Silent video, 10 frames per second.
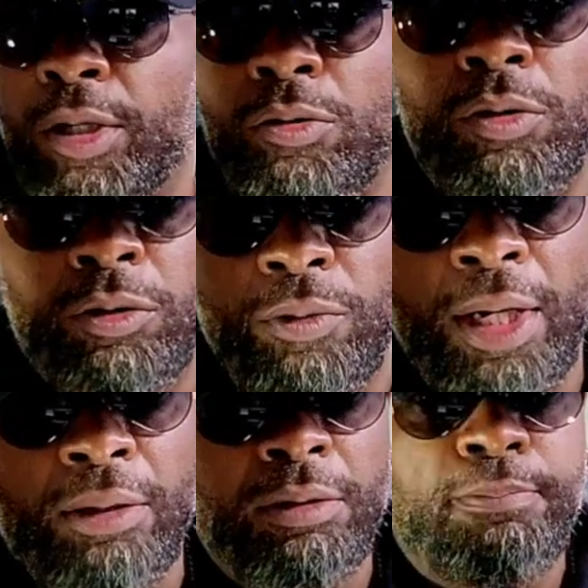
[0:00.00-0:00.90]
going
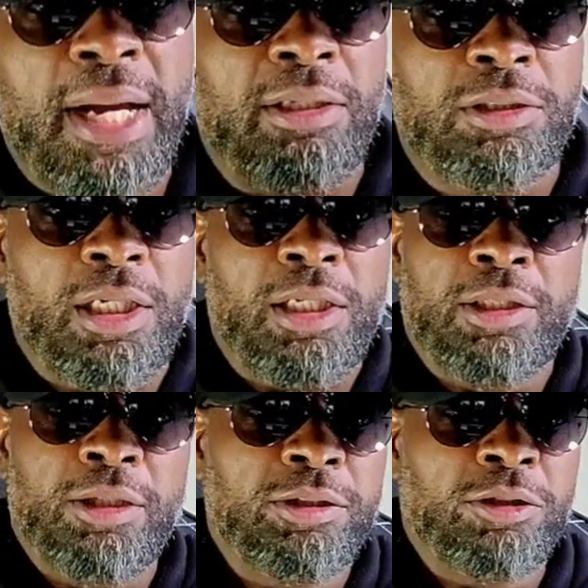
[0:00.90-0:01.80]
around about
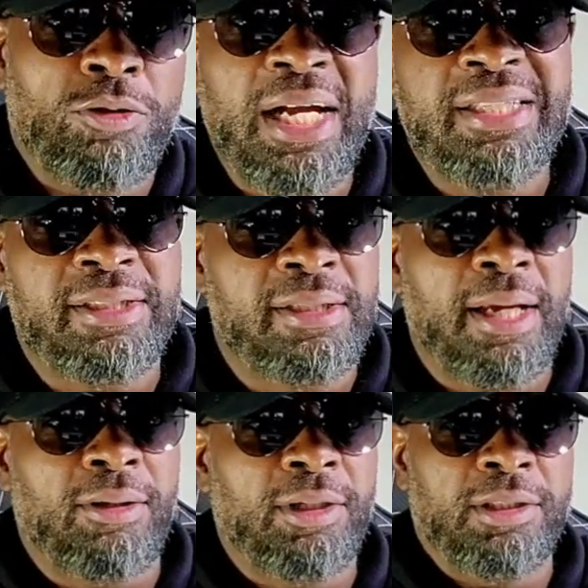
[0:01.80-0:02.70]
there's a crisis
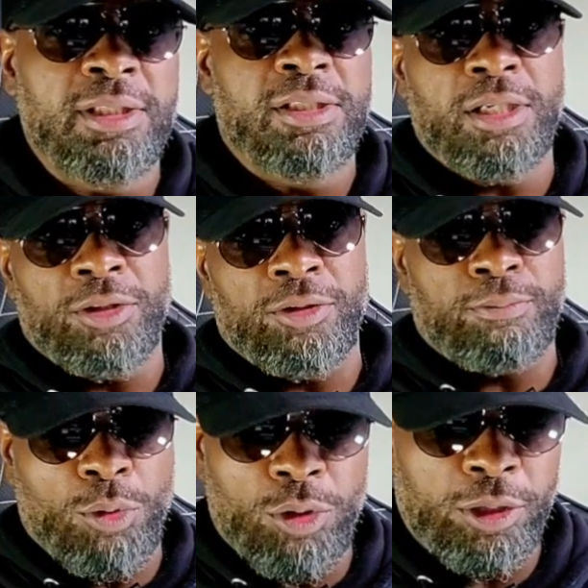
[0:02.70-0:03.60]
down at the
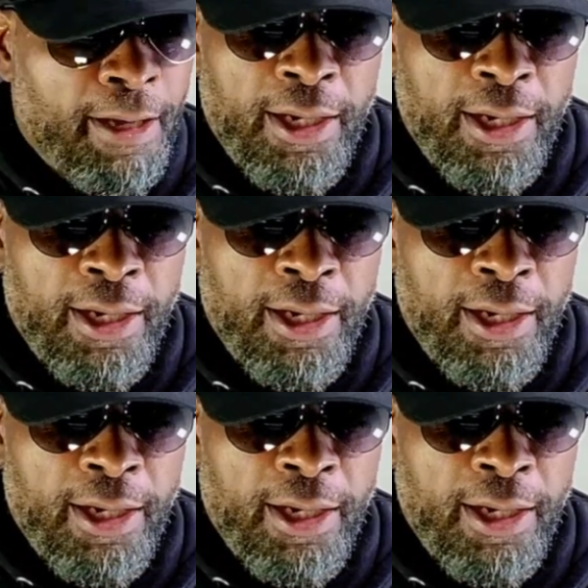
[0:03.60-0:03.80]
southern border.